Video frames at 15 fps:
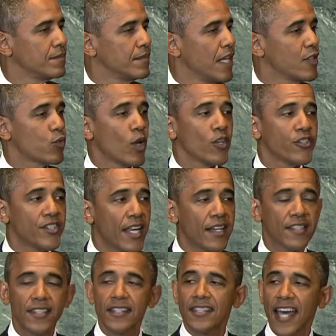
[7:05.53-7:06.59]
Israel's
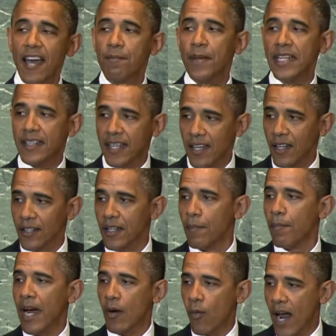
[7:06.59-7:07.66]
citizens have been
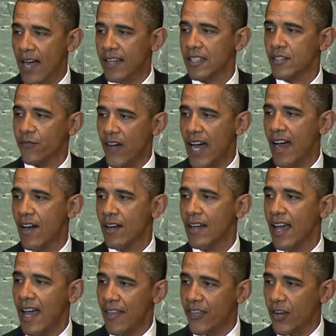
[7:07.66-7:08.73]
killed by rockets fired
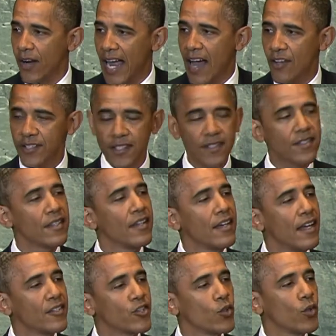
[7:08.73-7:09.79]
at their houses
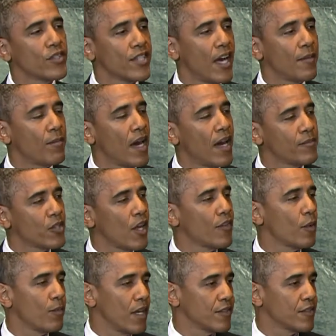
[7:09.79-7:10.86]
and suicide bombs on
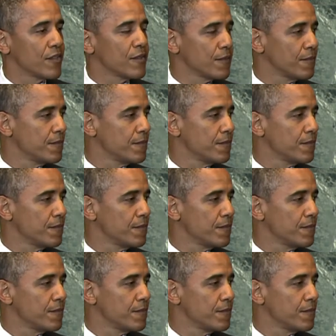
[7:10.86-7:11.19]
their buses.